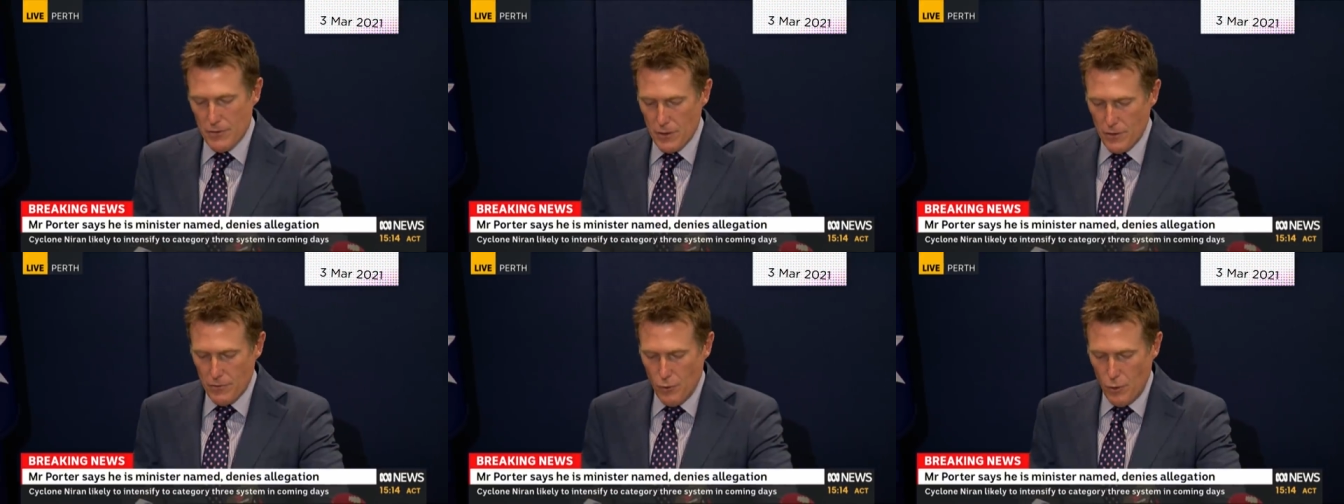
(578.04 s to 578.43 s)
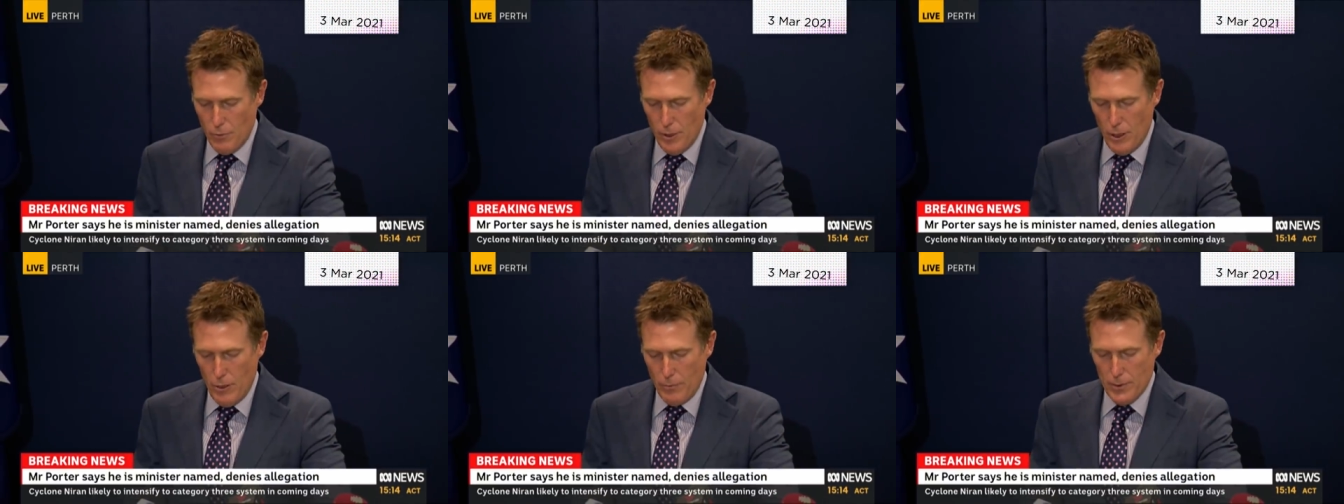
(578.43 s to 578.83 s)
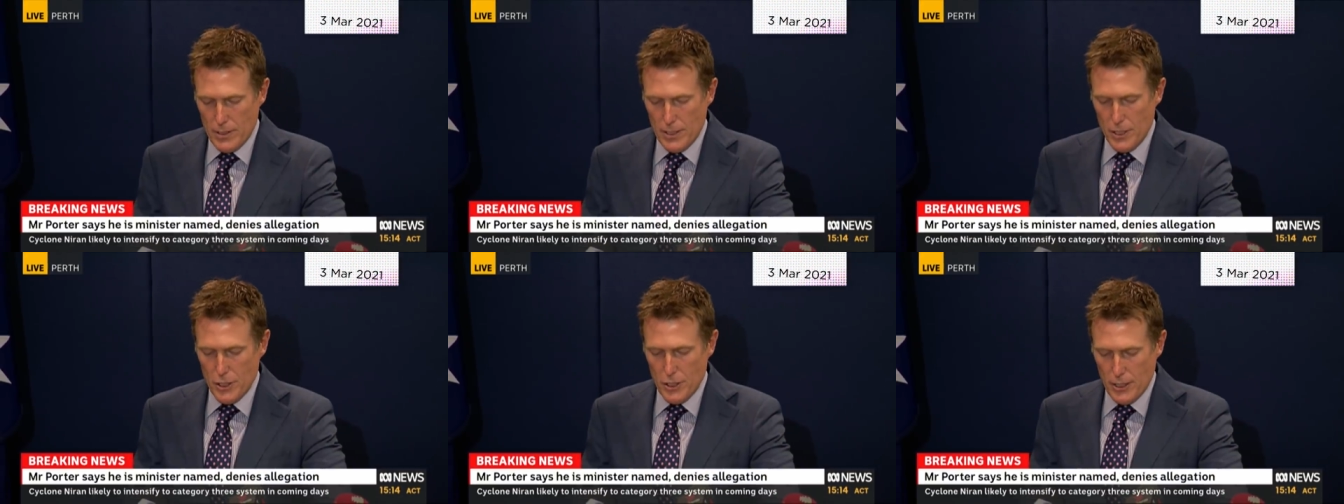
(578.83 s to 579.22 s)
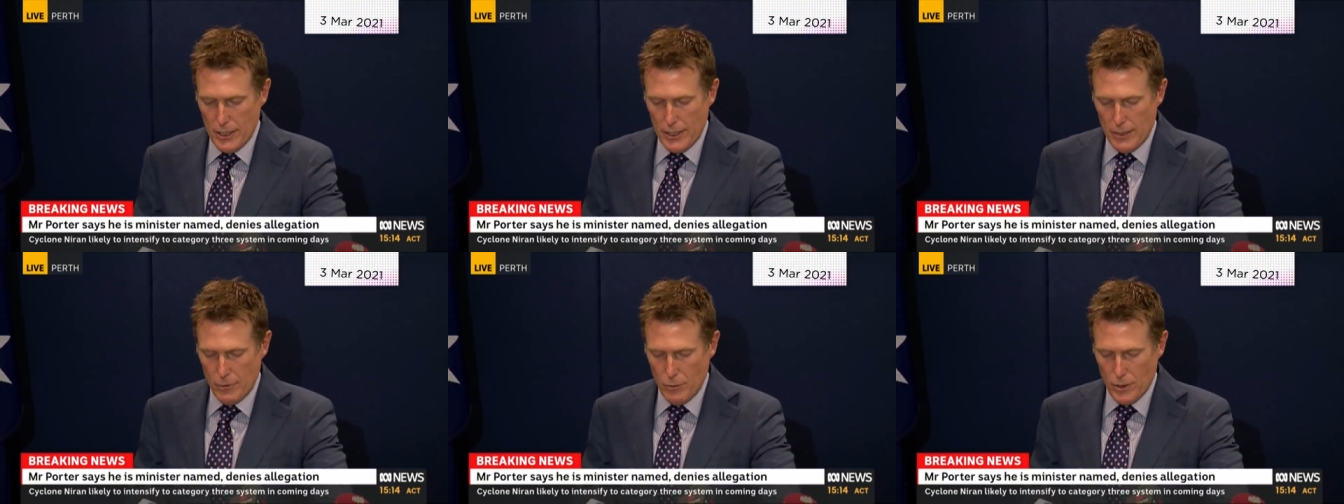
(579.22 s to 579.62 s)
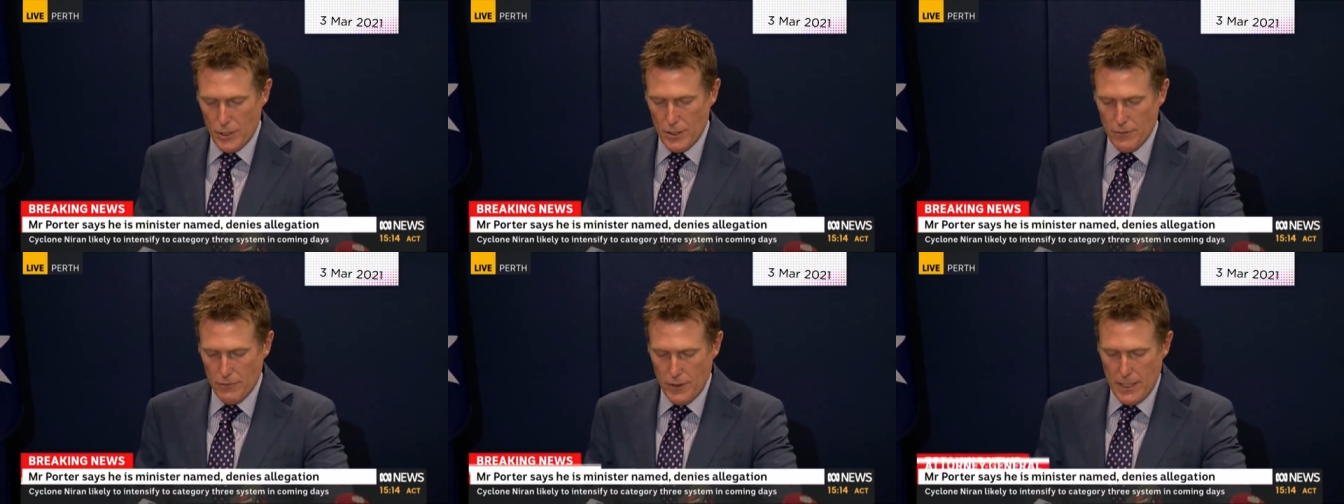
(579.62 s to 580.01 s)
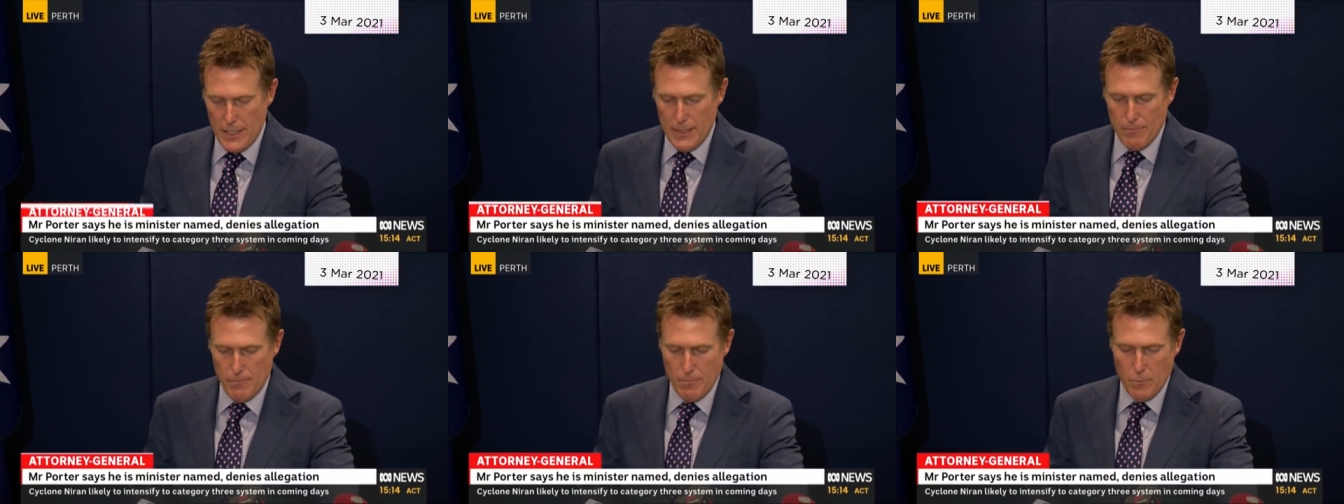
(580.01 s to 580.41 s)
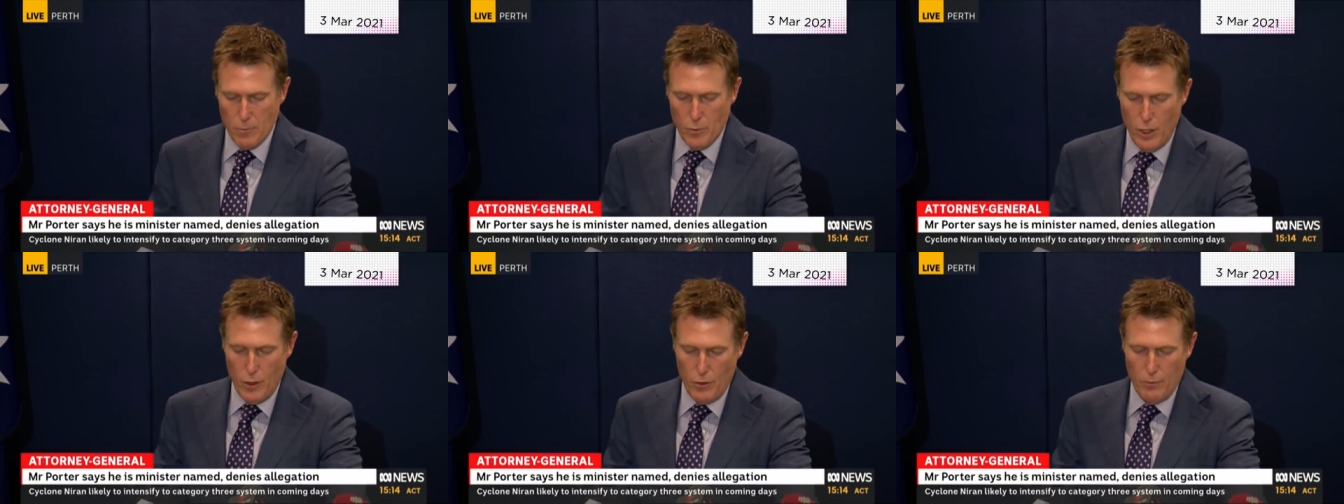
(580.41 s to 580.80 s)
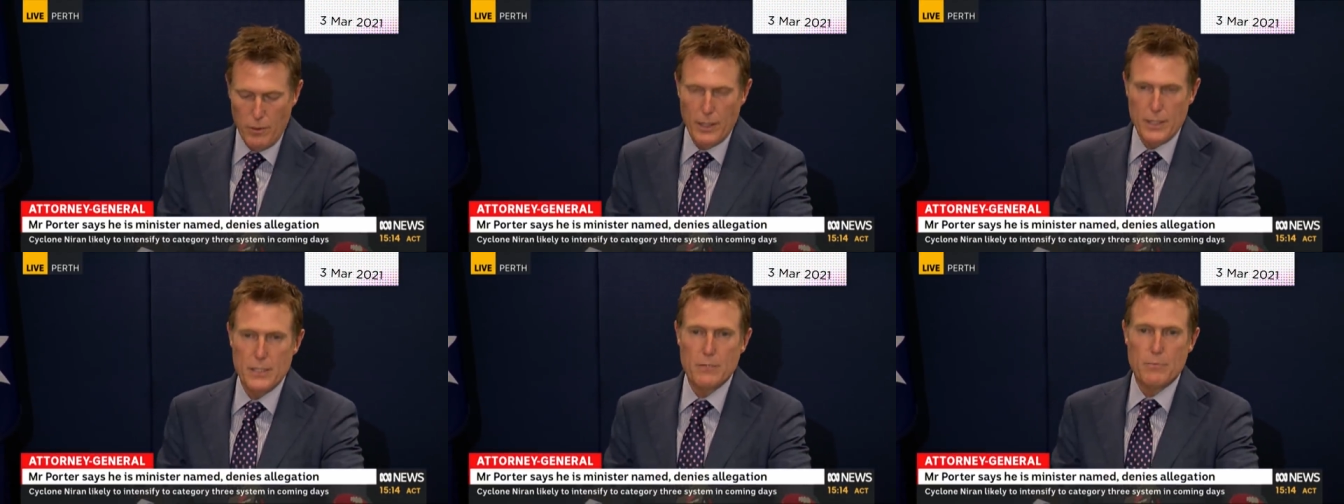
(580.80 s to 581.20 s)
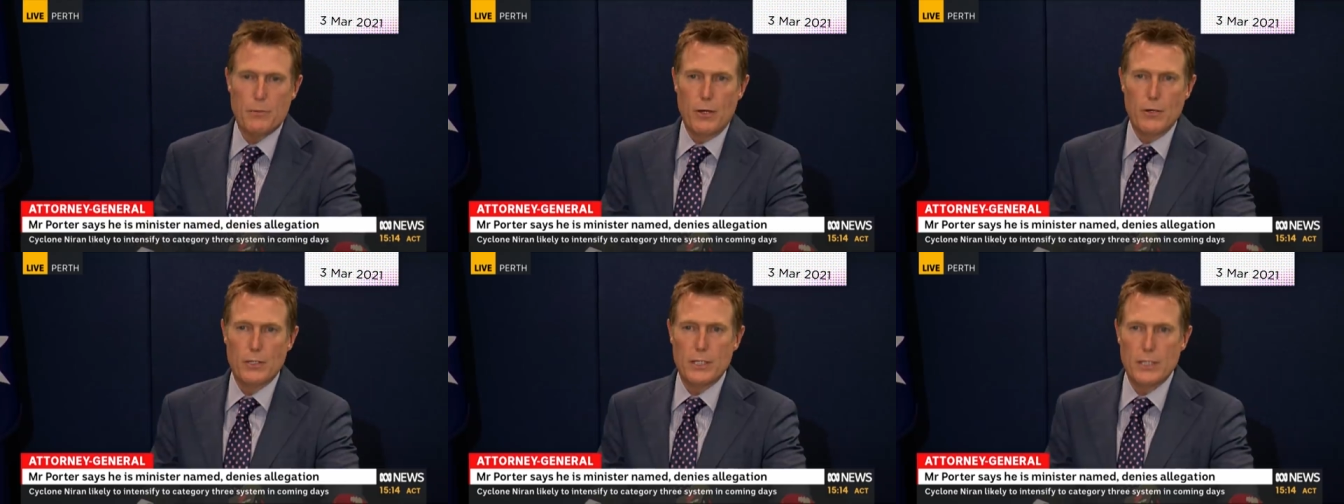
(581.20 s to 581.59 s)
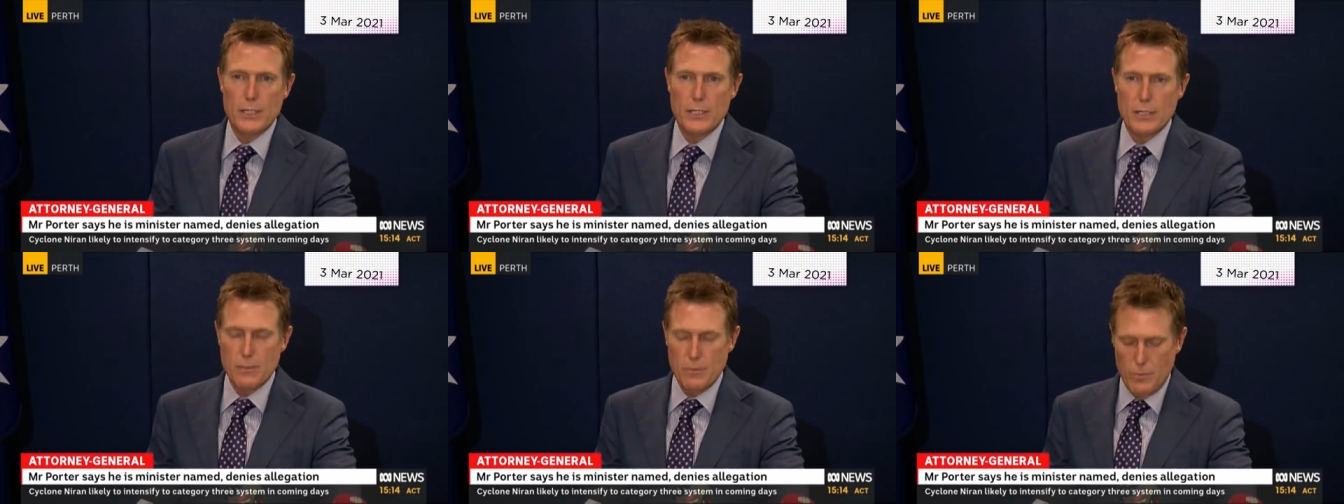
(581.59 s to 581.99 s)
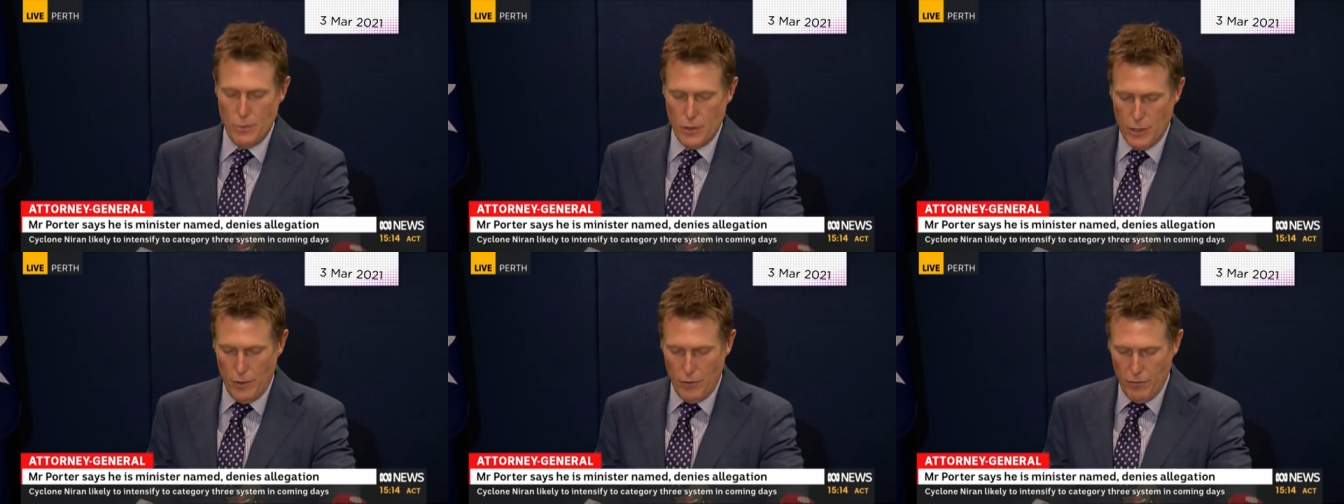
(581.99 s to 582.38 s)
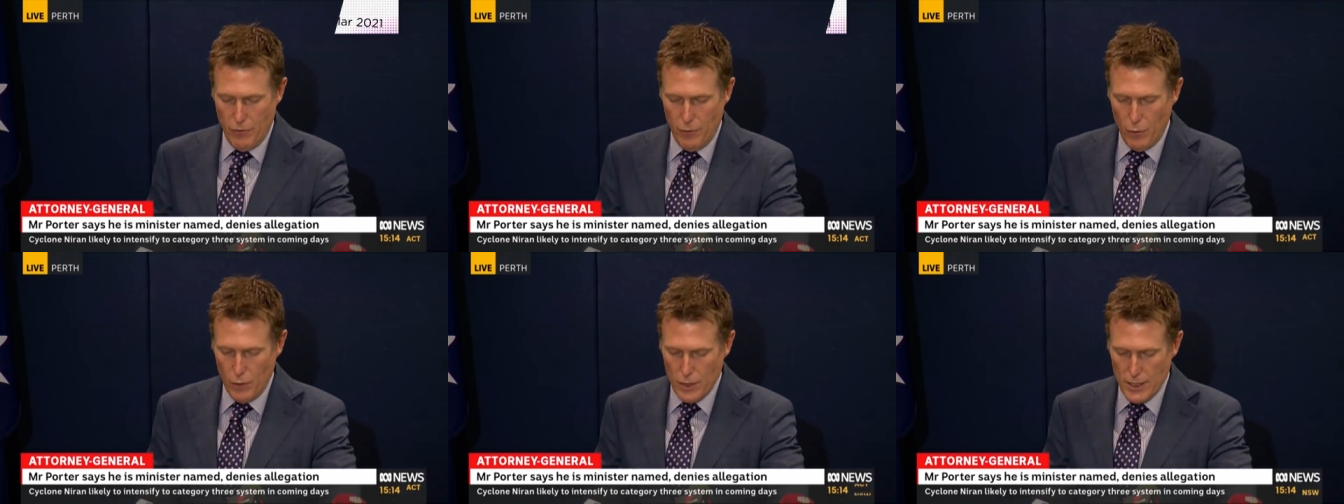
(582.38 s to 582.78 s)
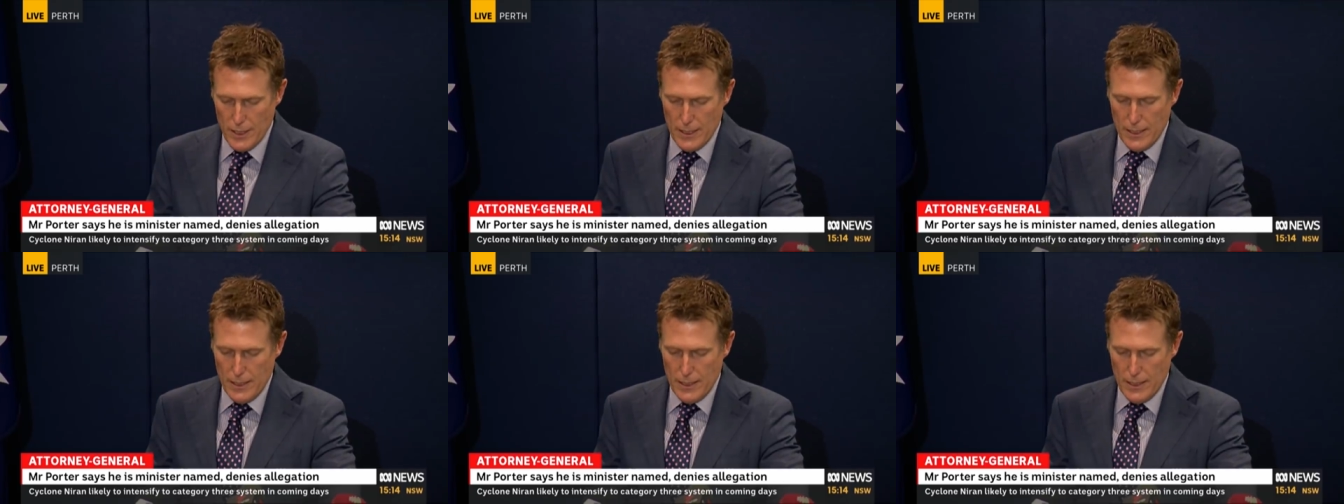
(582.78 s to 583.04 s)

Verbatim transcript: for the former opposition leader was that for him, while the police process was on foot,